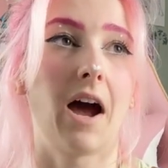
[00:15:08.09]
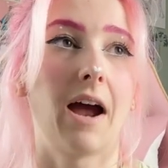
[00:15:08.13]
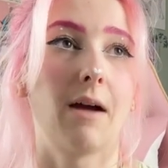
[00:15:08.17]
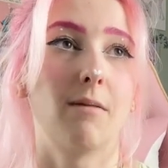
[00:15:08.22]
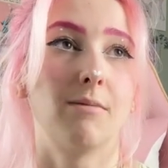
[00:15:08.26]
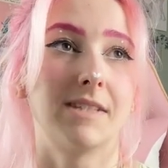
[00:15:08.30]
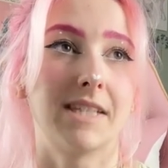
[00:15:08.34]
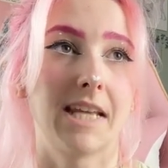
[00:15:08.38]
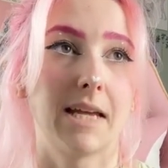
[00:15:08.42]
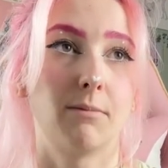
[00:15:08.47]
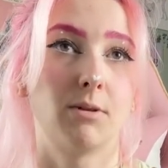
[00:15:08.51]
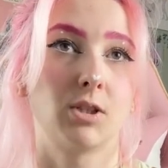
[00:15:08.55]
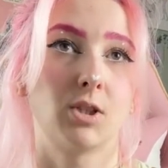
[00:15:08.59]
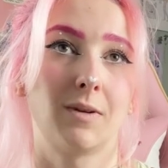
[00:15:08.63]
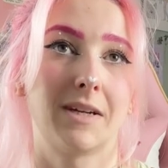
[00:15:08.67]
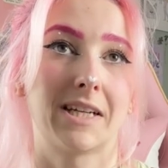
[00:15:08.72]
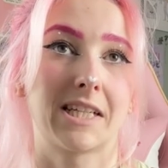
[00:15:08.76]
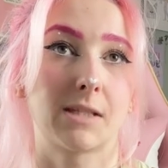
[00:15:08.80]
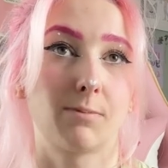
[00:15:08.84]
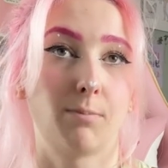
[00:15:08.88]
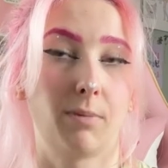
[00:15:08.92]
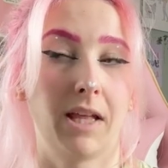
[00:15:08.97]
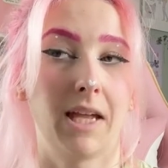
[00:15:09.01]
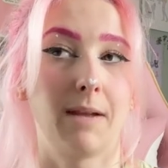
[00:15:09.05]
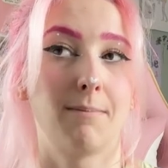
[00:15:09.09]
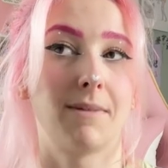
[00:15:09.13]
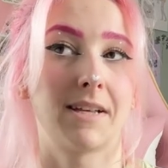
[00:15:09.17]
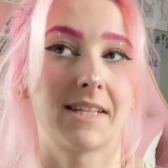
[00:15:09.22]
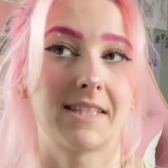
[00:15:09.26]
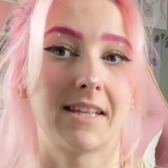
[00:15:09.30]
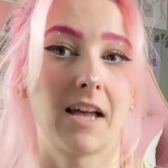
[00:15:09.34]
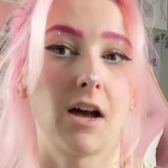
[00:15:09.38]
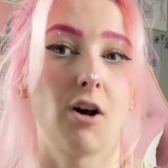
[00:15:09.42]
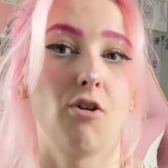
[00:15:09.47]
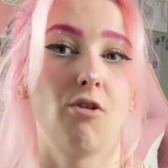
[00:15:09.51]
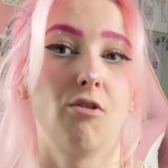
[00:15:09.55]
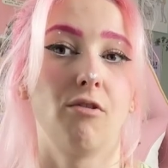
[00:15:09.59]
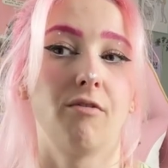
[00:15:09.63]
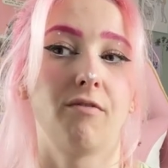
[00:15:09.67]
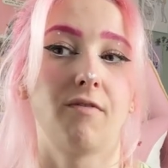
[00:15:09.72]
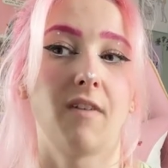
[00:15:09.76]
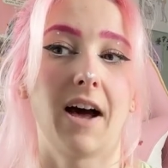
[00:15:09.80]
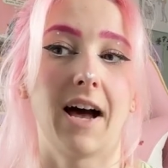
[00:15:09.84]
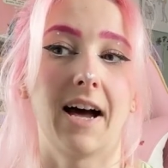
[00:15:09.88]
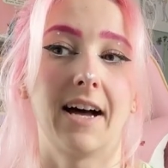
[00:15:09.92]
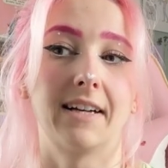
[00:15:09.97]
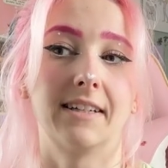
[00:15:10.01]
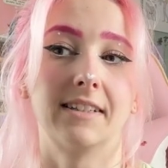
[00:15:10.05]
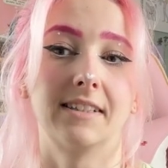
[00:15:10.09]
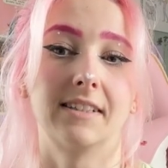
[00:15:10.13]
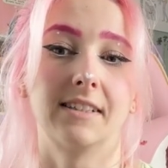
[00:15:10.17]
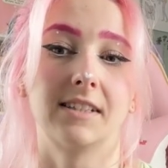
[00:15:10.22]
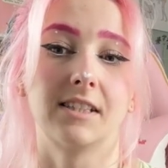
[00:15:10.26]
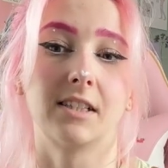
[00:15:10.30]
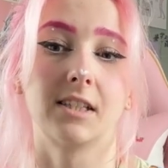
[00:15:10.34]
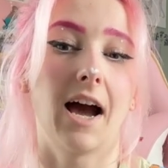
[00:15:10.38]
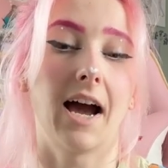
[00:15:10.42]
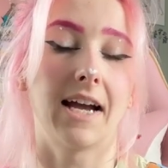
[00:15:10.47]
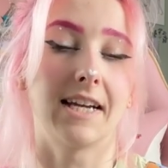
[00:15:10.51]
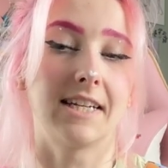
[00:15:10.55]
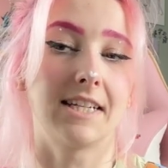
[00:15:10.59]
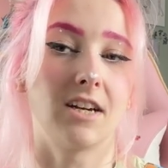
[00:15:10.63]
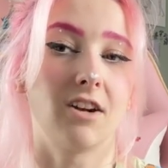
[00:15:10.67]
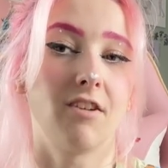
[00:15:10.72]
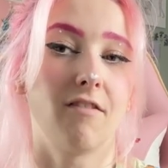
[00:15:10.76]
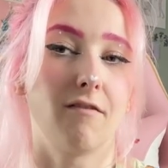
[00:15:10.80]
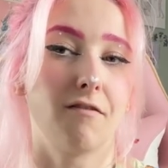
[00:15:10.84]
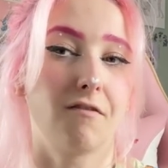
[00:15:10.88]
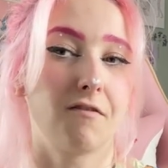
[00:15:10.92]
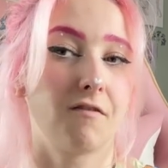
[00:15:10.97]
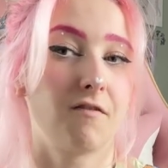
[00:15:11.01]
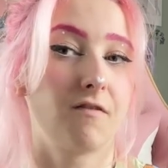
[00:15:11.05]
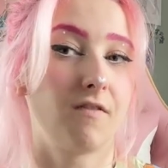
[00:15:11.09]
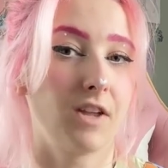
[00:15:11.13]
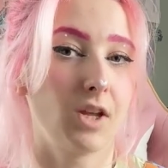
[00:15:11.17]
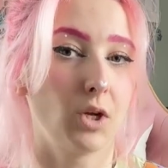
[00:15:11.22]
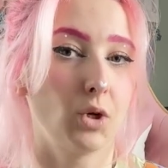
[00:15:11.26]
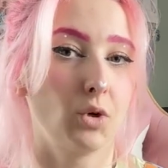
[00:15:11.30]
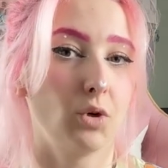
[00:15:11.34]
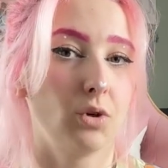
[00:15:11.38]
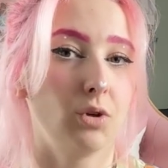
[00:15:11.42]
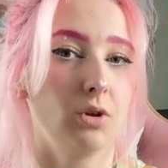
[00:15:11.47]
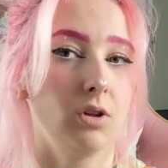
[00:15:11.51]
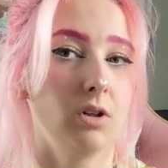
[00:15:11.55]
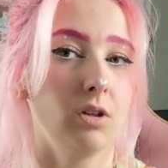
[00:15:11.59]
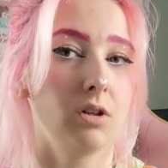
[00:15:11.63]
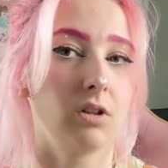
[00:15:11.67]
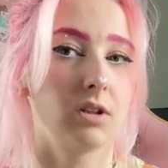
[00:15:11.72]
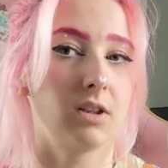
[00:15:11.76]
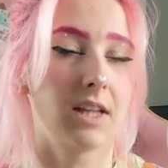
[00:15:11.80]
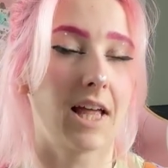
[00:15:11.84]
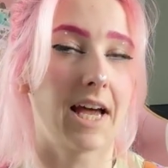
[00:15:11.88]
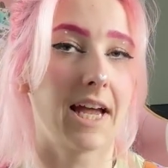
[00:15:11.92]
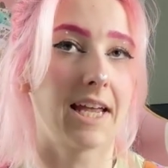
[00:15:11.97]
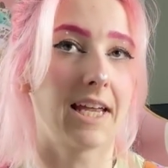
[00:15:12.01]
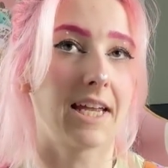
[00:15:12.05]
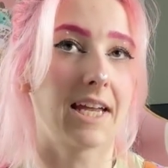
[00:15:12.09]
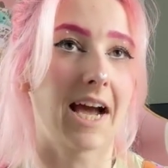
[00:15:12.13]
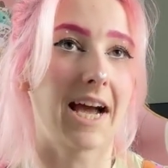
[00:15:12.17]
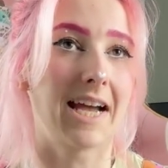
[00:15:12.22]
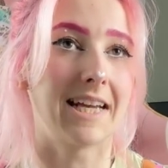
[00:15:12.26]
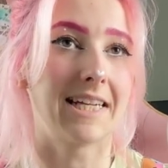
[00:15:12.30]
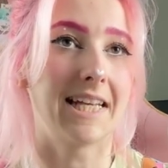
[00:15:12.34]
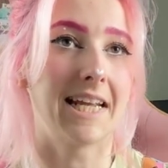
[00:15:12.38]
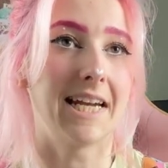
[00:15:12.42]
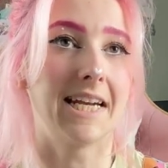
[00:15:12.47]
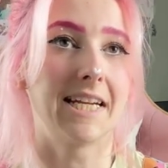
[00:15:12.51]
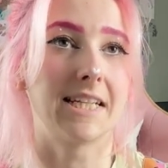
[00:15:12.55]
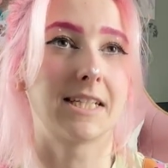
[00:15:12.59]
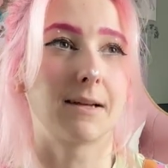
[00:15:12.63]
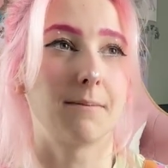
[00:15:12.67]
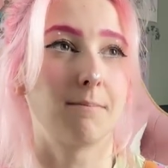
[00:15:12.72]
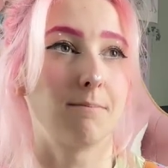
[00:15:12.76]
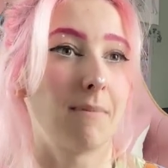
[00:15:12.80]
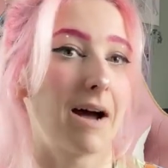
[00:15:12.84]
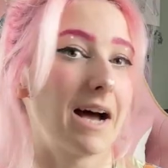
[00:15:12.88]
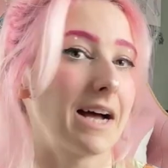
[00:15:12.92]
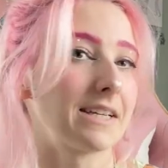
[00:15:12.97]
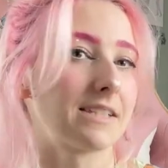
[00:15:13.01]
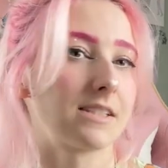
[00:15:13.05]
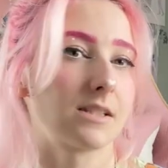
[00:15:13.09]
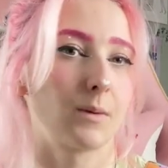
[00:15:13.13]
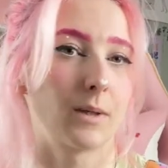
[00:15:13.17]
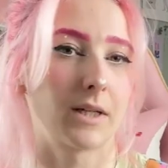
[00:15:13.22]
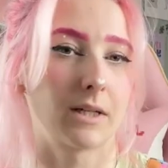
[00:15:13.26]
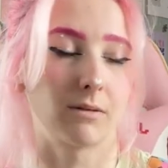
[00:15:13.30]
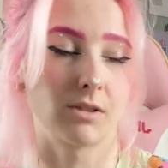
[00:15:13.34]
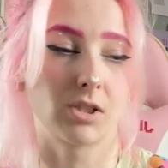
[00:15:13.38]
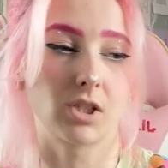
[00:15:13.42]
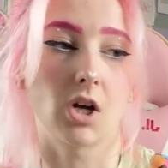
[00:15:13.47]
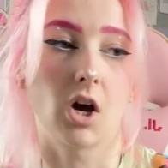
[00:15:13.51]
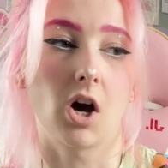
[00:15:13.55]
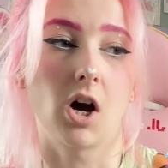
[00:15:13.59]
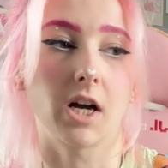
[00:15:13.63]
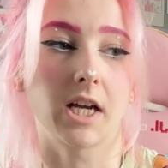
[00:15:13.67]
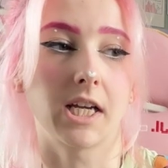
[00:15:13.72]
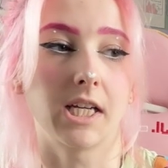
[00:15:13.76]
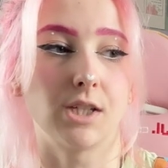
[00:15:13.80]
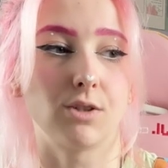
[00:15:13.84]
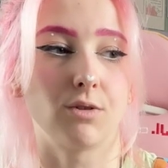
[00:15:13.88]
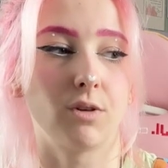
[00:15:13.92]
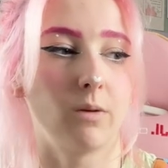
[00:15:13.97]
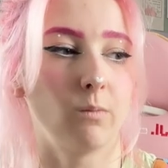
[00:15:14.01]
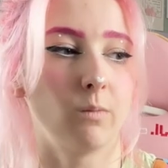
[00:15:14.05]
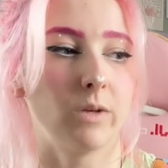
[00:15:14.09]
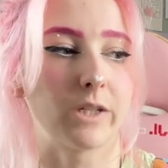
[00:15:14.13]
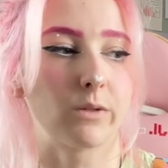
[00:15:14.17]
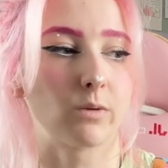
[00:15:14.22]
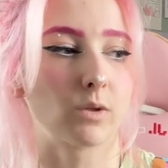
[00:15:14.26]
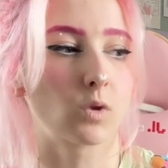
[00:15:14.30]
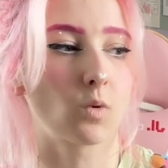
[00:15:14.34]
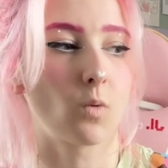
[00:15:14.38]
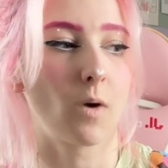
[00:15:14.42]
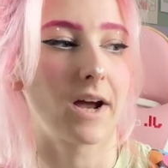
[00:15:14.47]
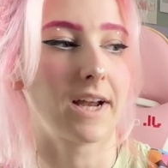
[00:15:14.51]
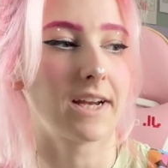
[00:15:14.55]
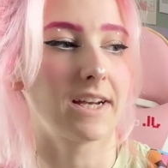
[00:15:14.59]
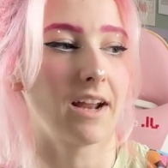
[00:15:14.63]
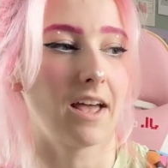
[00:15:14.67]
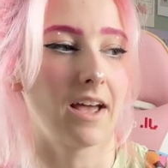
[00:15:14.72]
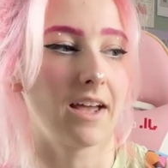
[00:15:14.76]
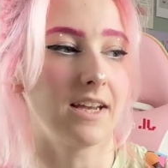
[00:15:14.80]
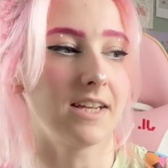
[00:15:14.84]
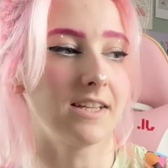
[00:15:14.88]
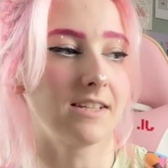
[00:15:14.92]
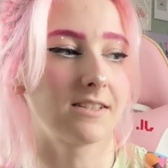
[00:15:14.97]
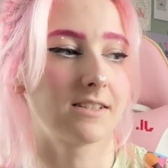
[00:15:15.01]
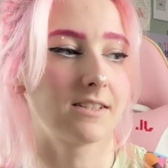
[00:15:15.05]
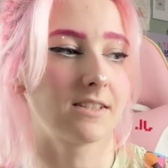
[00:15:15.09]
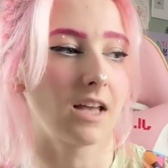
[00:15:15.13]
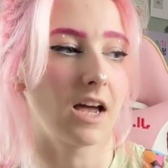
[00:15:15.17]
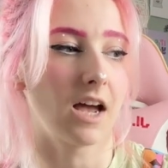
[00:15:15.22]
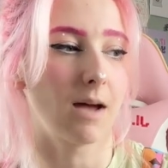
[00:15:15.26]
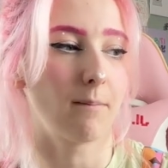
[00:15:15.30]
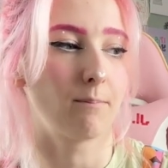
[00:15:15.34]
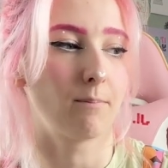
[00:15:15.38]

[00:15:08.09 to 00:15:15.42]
I was able to explain myself and I didn't feel like I needed to mask when I was talking to him, which was quite nice,